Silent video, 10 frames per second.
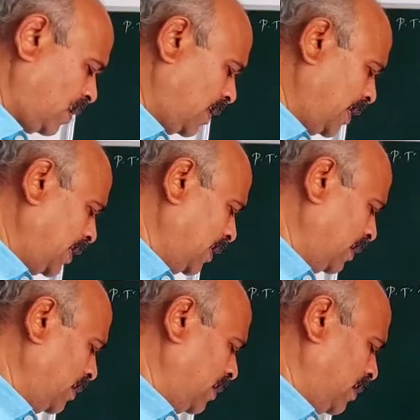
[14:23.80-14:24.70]

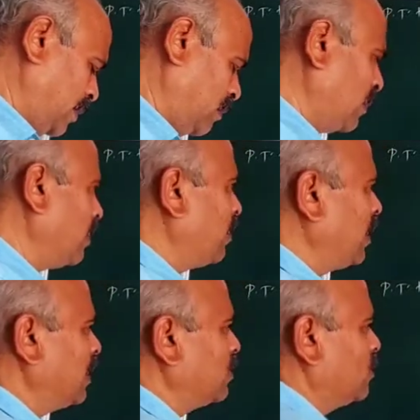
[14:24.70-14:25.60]
Correct? 1
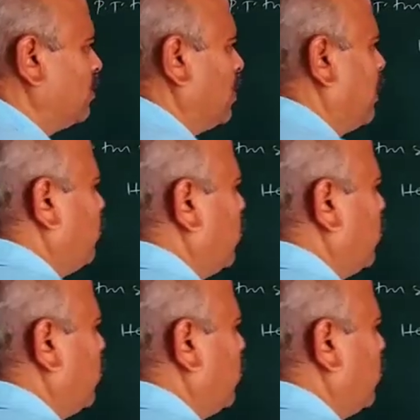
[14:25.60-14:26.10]
minus 1 by